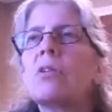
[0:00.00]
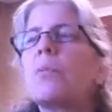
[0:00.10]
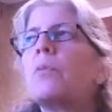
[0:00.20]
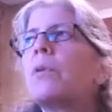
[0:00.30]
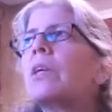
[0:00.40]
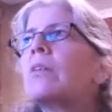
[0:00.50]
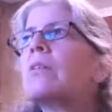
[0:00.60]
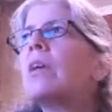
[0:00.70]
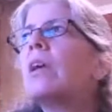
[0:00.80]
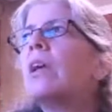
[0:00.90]
discipline.
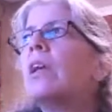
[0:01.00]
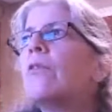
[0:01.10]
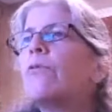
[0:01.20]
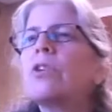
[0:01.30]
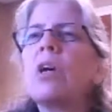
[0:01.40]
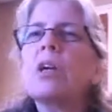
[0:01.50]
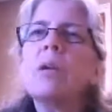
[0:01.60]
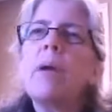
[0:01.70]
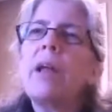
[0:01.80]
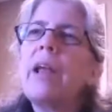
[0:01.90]
Because if we're
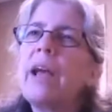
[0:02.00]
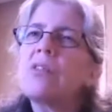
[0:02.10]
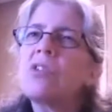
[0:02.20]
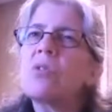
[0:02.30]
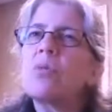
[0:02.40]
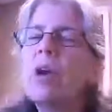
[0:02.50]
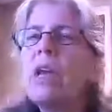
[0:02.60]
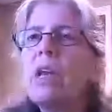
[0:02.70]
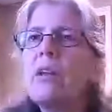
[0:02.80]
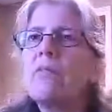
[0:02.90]
talking about acid
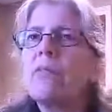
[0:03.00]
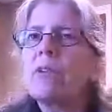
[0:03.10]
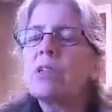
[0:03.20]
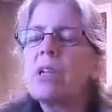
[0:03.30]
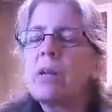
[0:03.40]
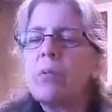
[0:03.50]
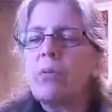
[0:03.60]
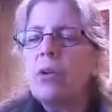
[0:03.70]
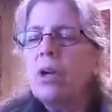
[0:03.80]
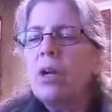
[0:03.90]
rain, for
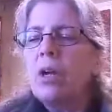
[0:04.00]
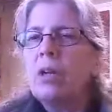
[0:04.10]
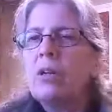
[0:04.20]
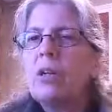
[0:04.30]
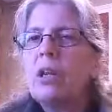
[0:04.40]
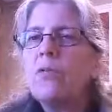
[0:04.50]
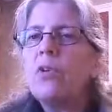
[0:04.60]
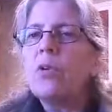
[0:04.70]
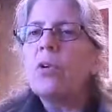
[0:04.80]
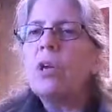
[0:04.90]
example,
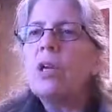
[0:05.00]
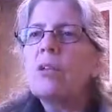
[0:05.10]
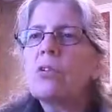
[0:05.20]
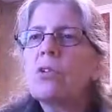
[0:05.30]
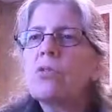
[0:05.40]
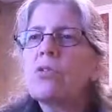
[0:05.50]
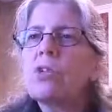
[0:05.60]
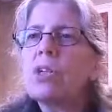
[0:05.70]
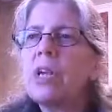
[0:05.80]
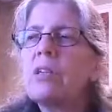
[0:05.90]
if you're in the
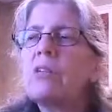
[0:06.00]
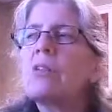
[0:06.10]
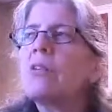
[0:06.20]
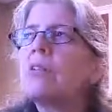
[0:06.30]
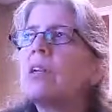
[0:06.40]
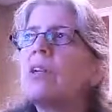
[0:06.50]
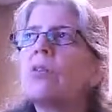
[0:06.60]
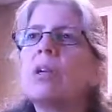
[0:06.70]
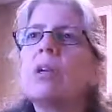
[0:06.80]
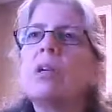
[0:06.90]
social sciences and
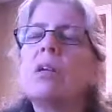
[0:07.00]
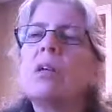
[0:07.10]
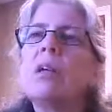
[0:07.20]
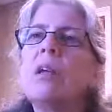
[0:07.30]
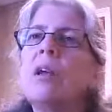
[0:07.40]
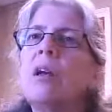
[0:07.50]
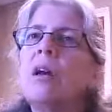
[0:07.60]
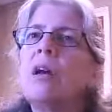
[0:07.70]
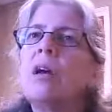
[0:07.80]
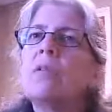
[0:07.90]
say you're in
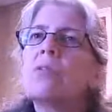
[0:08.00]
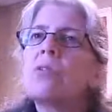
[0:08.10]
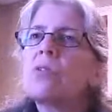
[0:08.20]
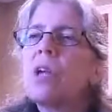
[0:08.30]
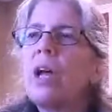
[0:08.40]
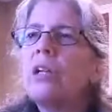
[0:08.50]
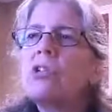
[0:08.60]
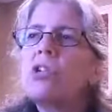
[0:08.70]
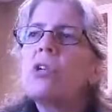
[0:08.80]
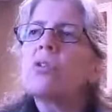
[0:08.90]

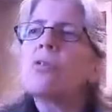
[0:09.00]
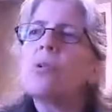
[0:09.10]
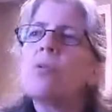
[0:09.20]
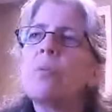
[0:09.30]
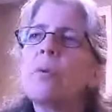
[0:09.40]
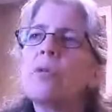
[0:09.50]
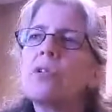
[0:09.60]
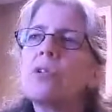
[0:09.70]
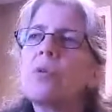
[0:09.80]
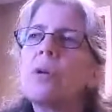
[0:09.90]
sociology, you're going to
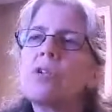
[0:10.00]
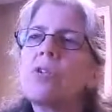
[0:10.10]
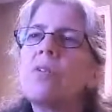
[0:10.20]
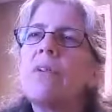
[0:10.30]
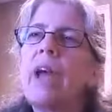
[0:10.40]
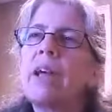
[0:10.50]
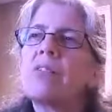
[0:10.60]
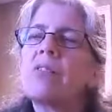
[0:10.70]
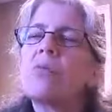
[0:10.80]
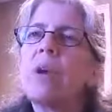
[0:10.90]
approach the question of
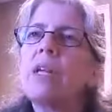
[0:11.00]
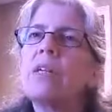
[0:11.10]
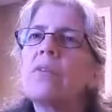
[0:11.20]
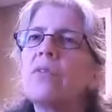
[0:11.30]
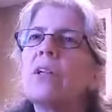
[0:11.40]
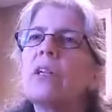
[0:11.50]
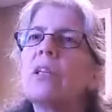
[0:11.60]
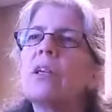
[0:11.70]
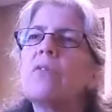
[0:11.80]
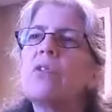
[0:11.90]
acid rain
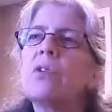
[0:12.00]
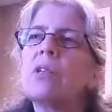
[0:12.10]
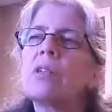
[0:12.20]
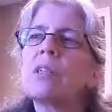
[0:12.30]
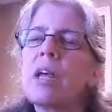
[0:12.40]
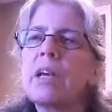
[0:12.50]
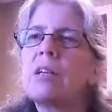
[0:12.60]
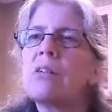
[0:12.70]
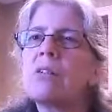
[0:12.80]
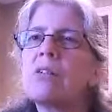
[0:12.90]
differently than if you're in the
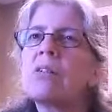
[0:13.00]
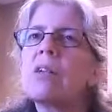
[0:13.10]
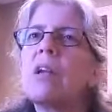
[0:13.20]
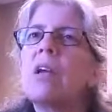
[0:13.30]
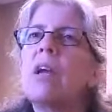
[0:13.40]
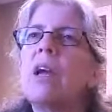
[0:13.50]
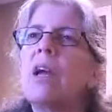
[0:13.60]
sciences,